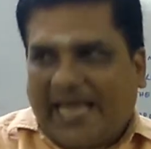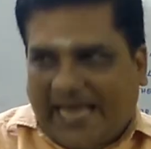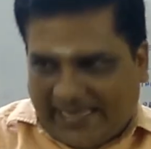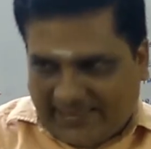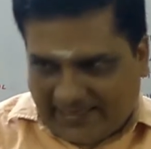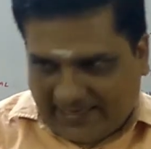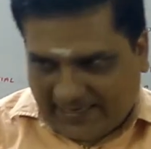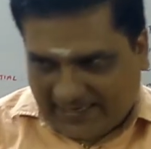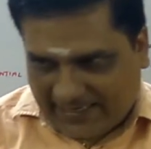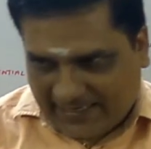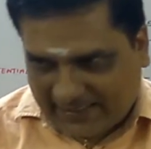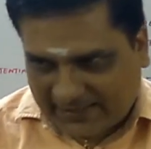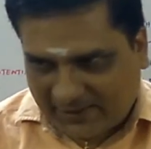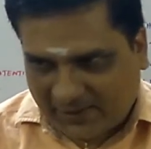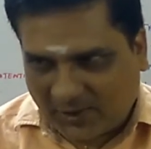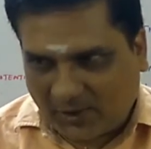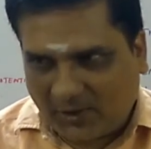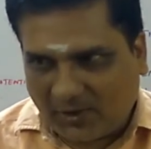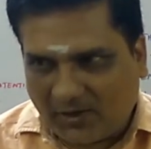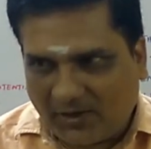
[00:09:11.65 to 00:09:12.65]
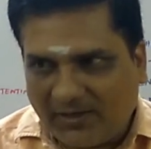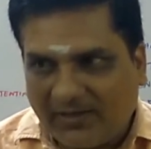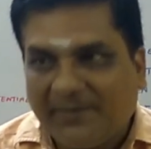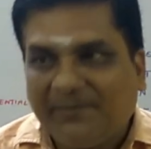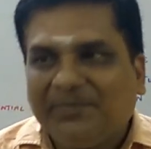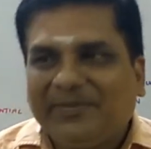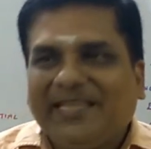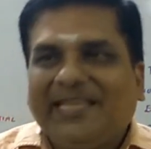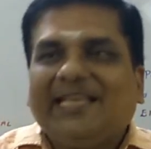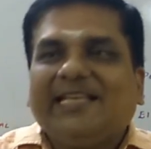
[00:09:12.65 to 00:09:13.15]
And the
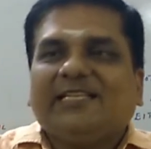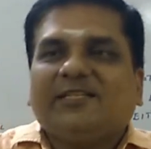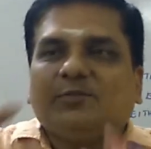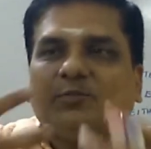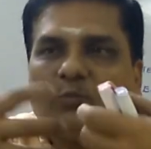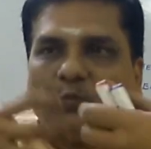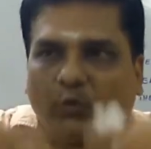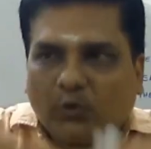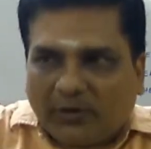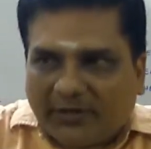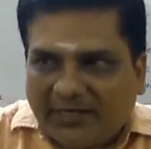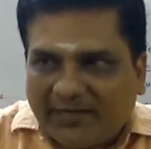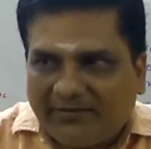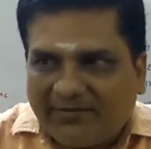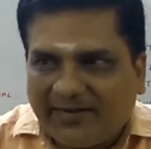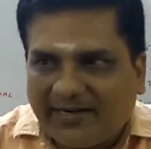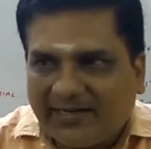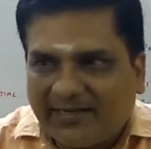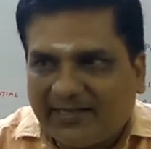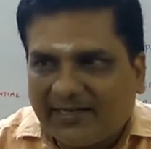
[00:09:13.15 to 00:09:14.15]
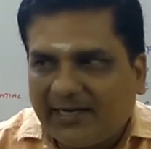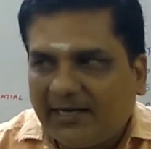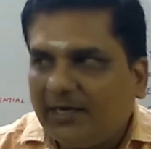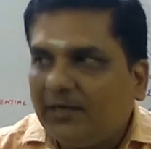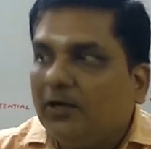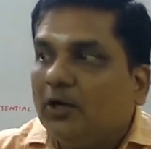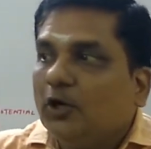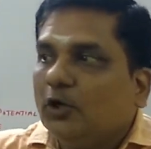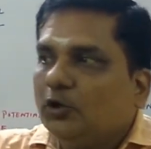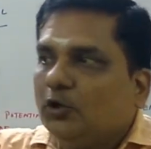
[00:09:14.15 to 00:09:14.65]
electron is
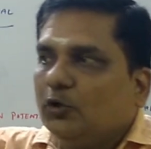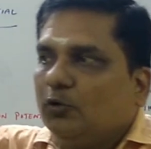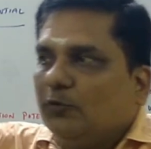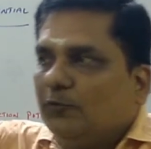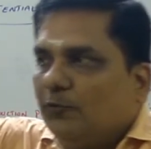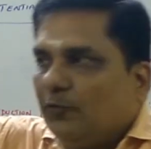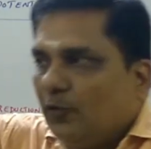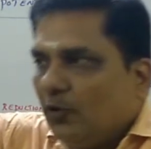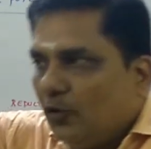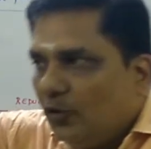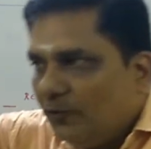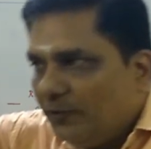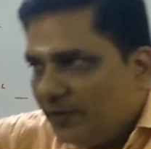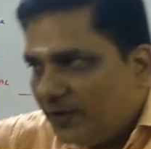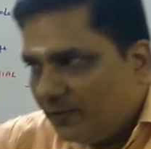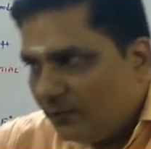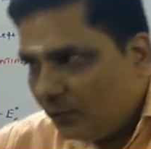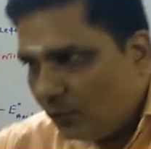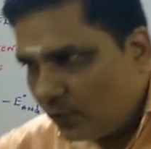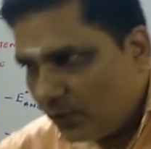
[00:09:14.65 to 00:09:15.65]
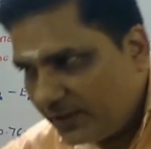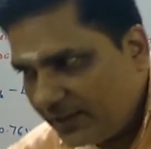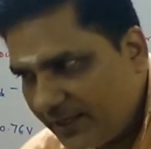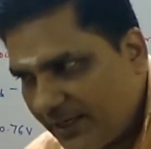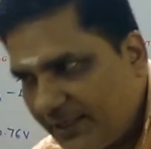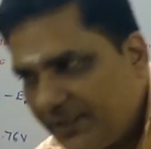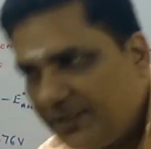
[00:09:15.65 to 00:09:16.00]
motivated to flow from one